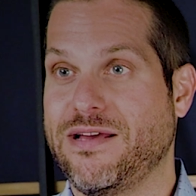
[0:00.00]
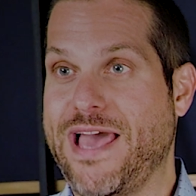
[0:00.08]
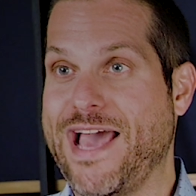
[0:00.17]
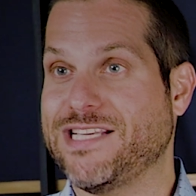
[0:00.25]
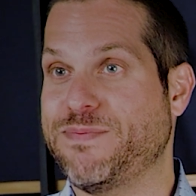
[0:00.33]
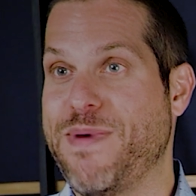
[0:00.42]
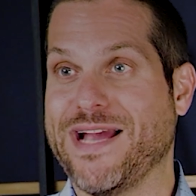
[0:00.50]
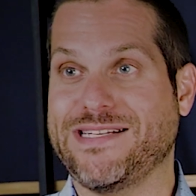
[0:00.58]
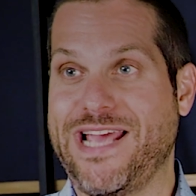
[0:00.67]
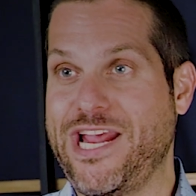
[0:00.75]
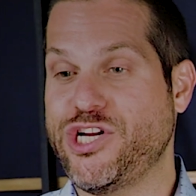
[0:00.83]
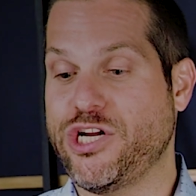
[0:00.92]

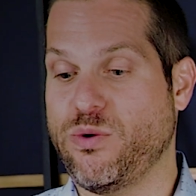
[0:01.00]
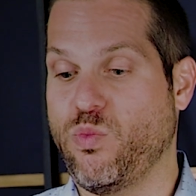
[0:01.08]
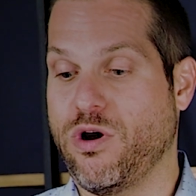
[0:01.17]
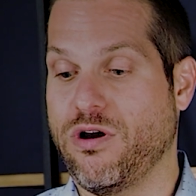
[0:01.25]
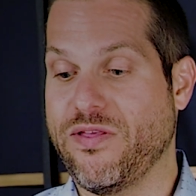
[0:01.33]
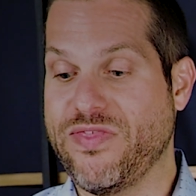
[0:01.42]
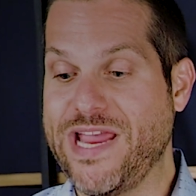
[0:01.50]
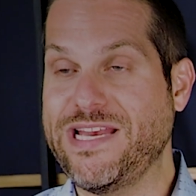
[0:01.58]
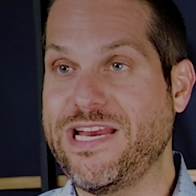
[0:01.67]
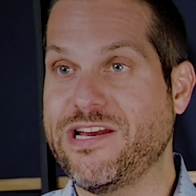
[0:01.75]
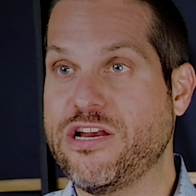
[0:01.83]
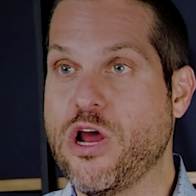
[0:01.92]
expectation where they
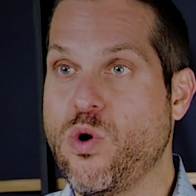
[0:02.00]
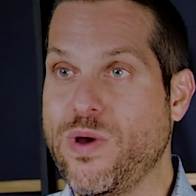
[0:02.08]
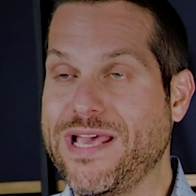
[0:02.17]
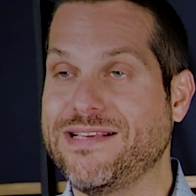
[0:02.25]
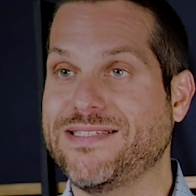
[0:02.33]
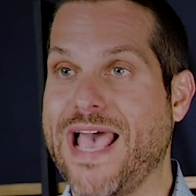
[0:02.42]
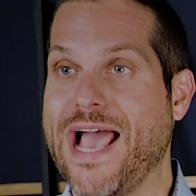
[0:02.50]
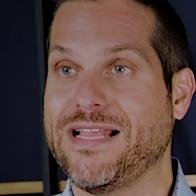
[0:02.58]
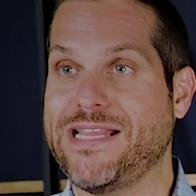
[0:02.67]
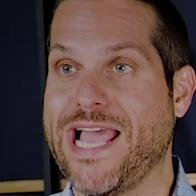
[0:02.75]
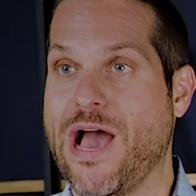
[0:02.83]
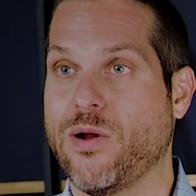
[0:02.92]
need to know
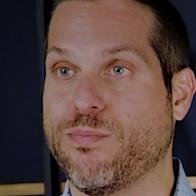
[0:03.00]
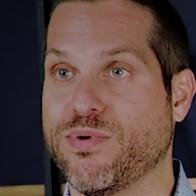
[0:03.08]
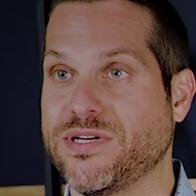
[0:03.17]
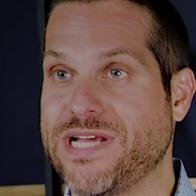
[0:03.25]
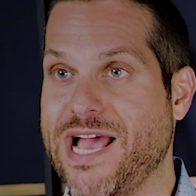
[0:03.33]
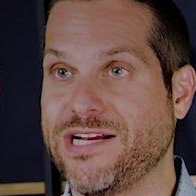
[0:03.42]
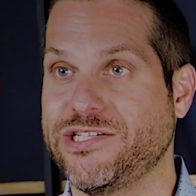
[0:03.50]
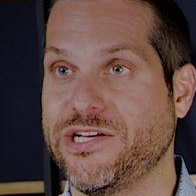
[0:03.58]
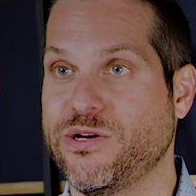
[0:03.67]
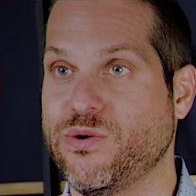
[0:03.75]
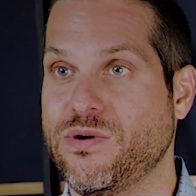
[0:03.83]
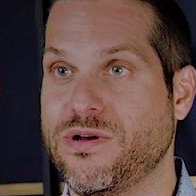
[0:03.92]
exactly how to protect
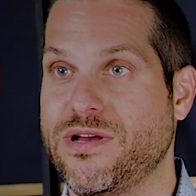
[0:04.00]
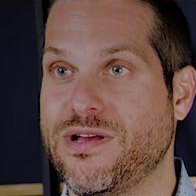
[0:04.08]
you.